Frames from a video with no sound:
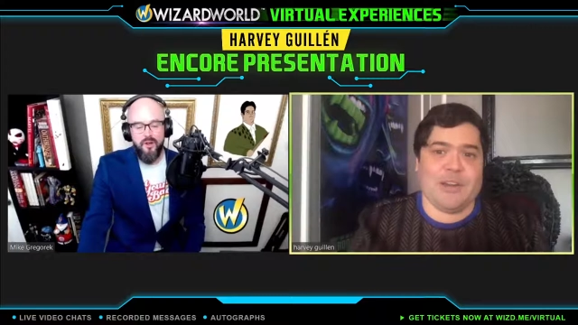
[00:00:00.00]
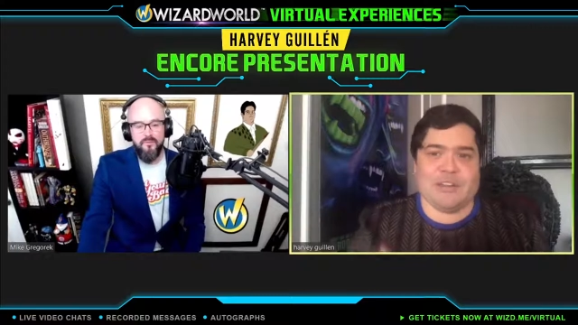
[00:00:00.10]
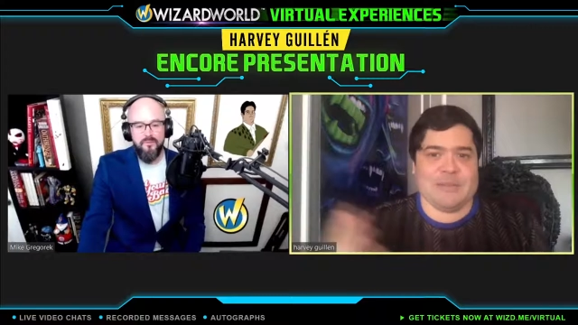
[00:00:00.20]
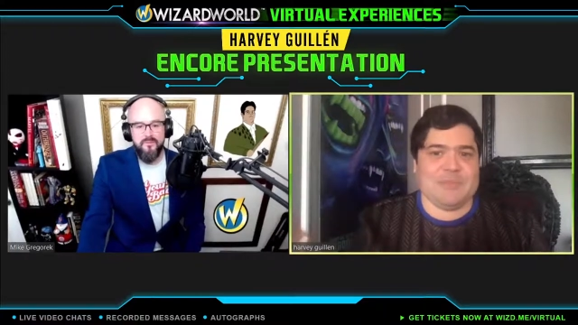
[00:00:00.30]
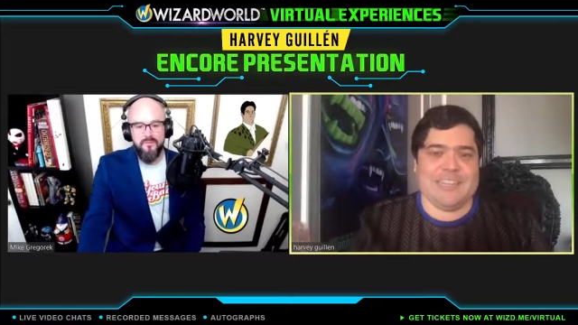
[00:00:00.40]
Speaker 1: or
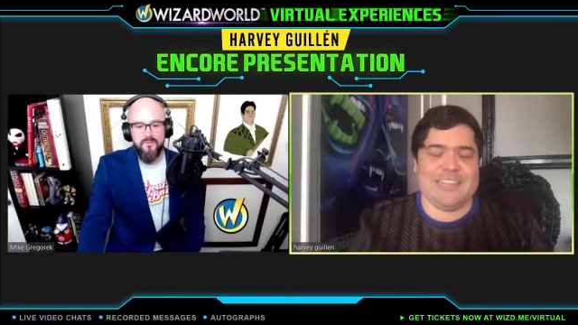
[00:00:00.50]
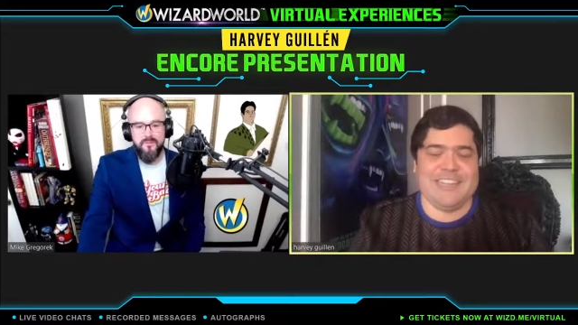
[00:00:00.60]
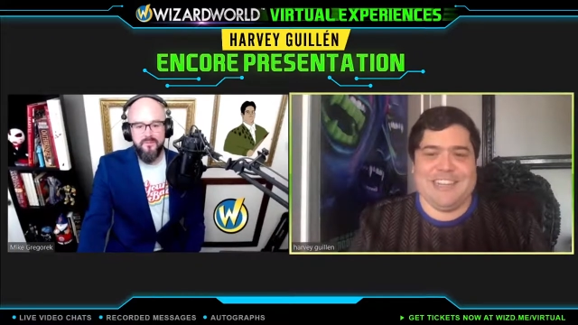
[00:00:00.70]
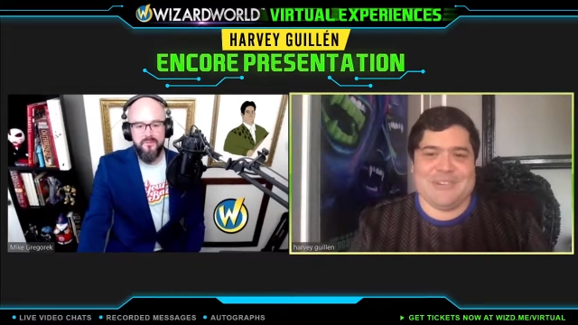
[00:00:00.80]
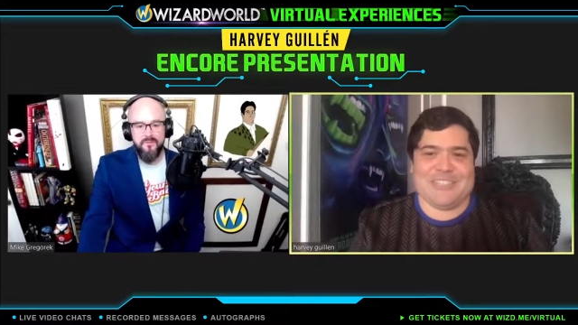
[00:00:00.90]
something
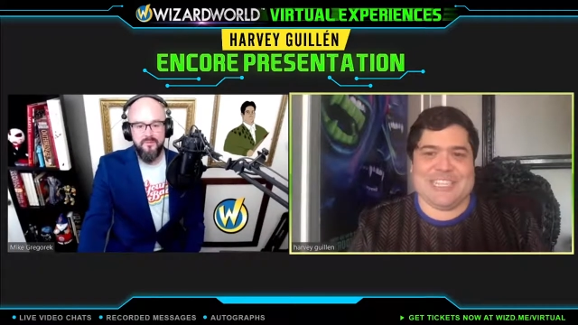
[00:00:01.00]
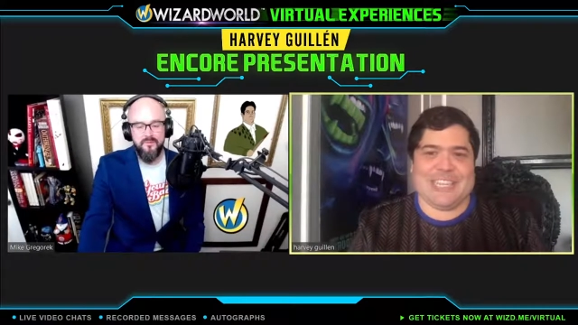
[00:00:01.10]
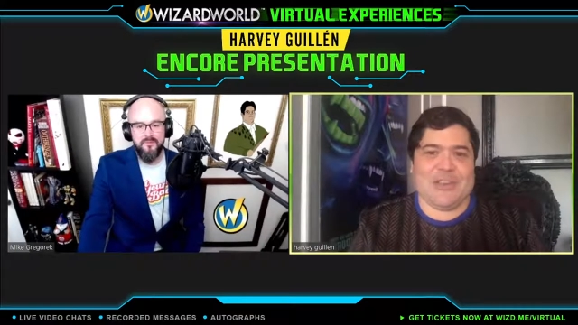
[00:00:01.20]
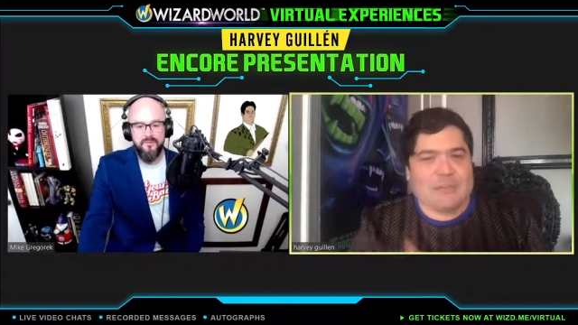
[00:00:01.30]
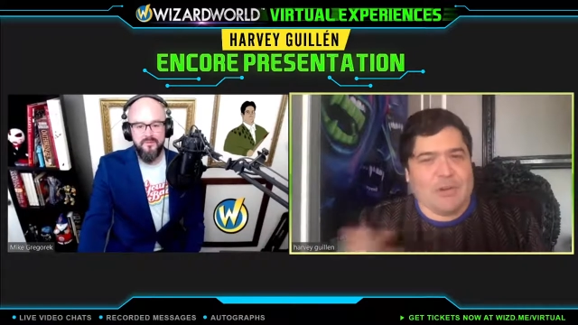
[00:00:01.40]
where it's like
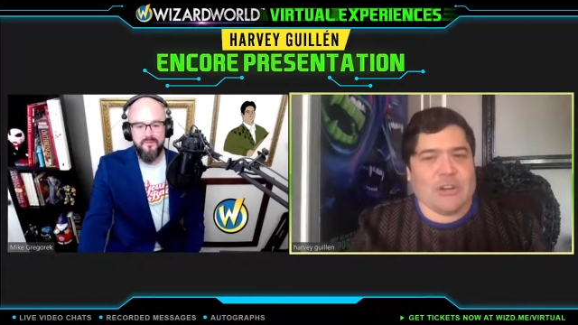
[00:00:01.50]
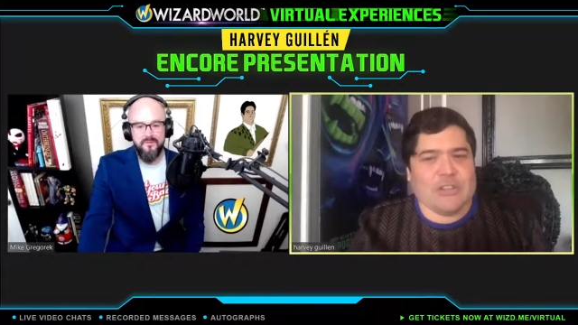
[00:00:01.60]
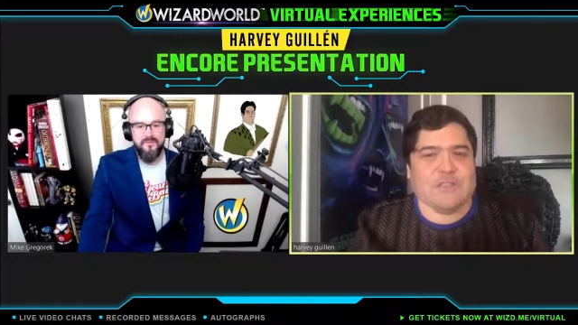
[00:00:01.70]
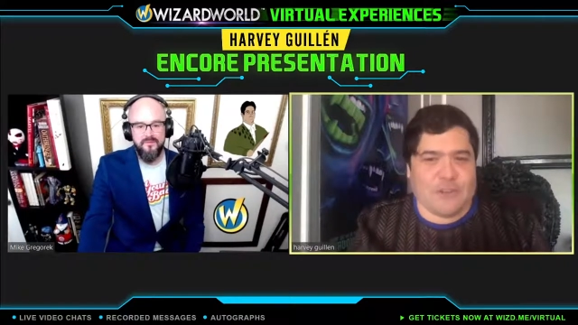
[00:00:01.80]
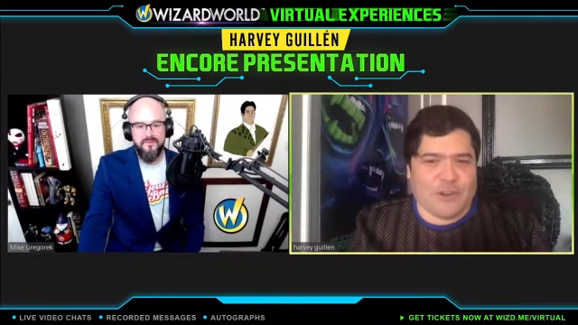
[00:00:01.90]
you have
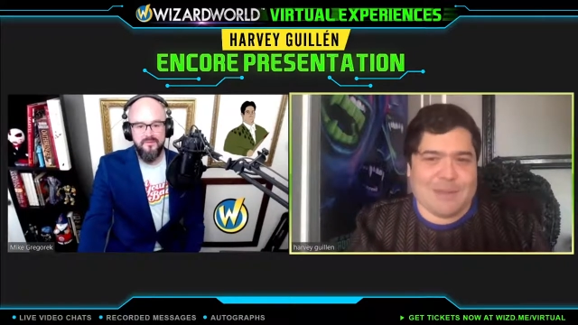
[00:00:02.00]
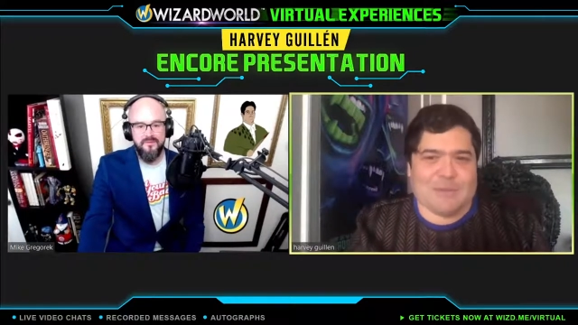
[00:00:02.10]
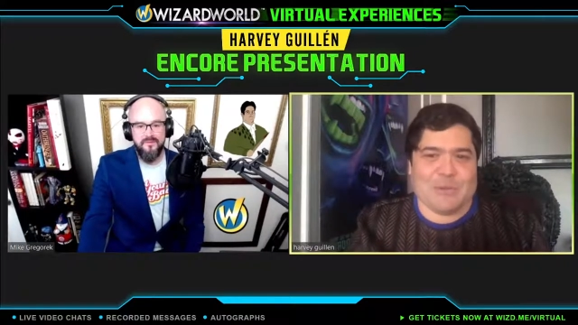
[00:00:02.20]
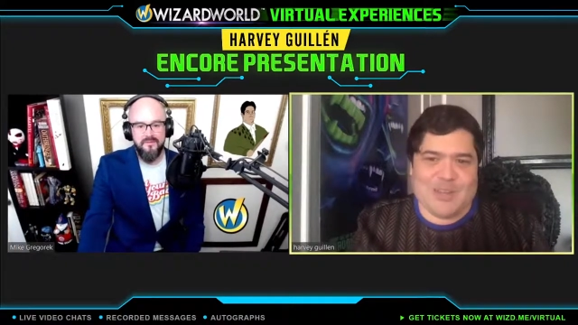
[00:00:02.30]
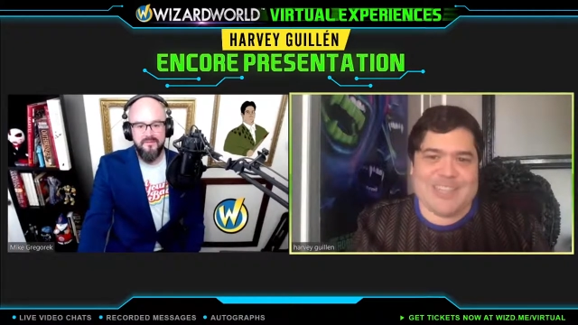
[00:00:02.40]
rehearsal for a couple
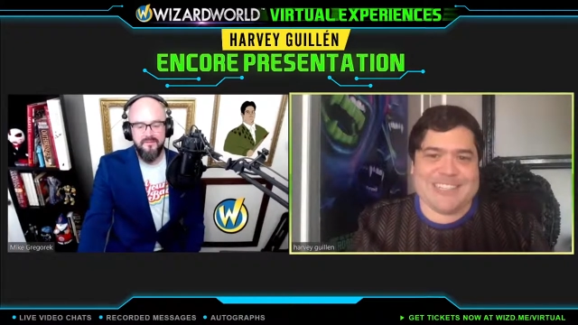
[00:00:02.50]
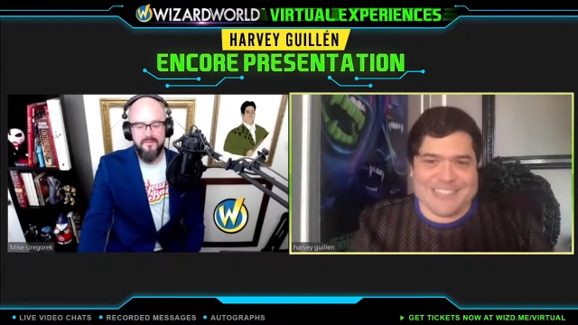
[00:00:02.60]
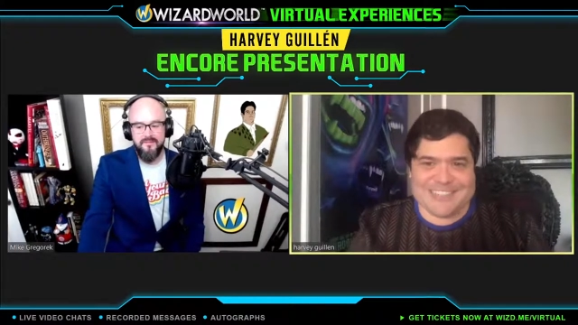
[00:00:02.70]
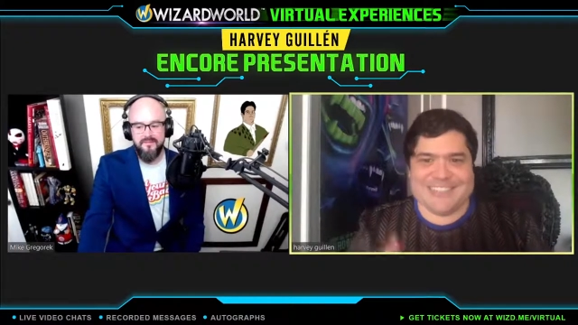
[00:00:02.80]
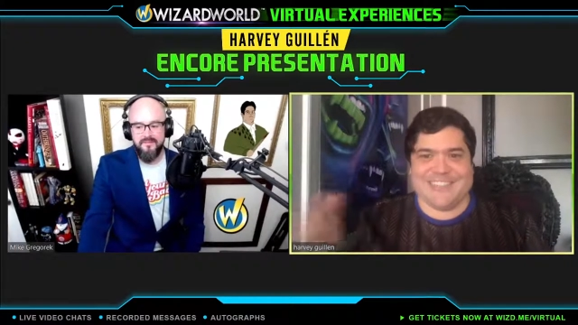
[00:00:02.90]
of weeks
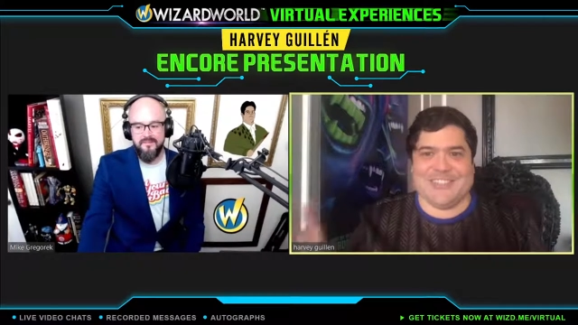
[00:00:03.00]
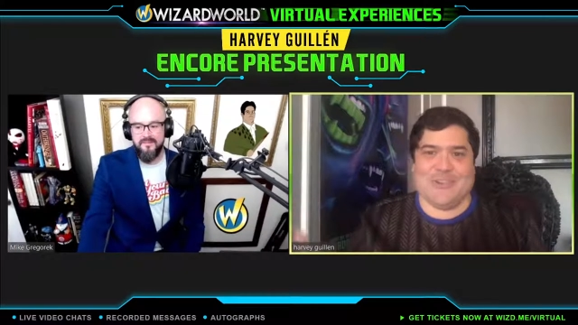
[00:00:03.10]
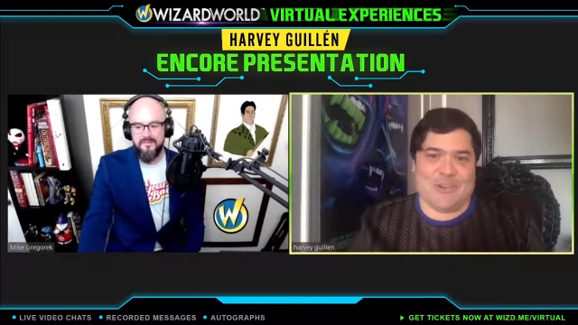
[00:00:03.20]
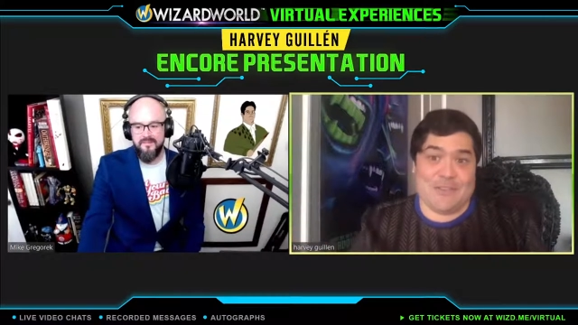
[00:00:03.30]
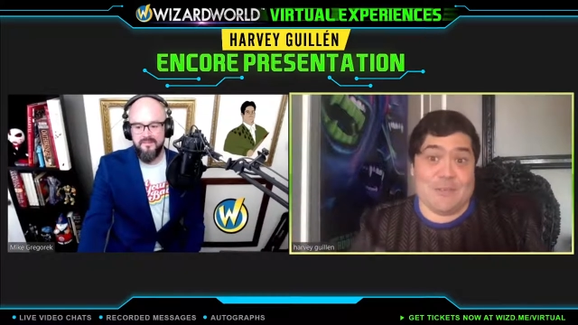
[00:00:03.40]
and you know
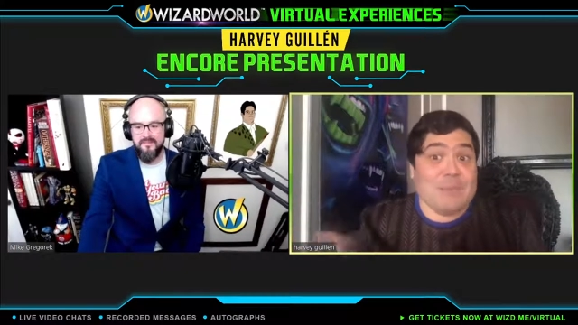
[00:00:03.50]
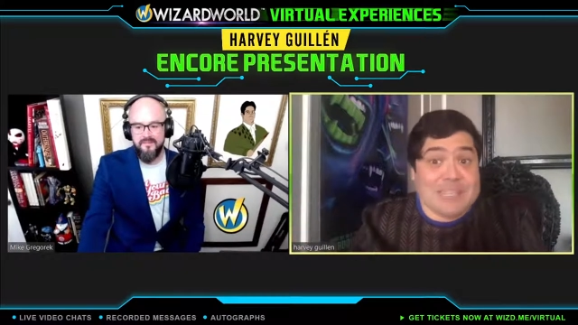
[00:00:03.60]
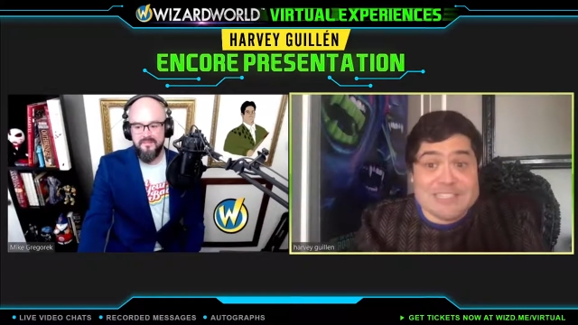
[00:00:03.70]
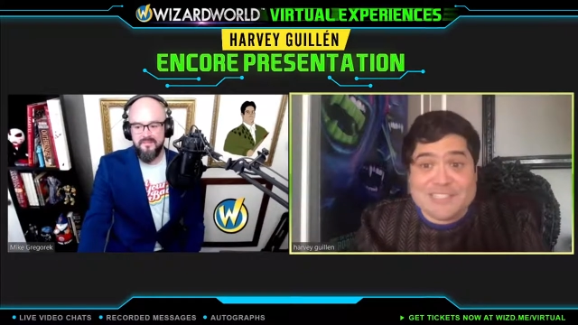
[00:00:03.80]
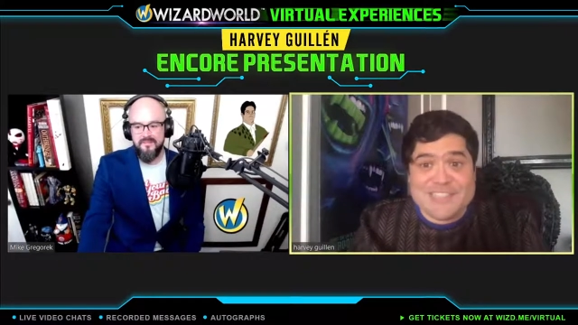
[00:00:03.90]
or even
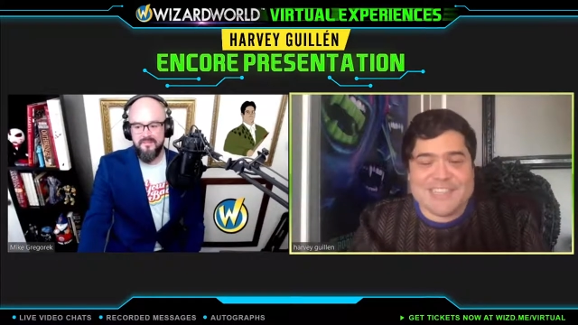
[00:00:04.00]
months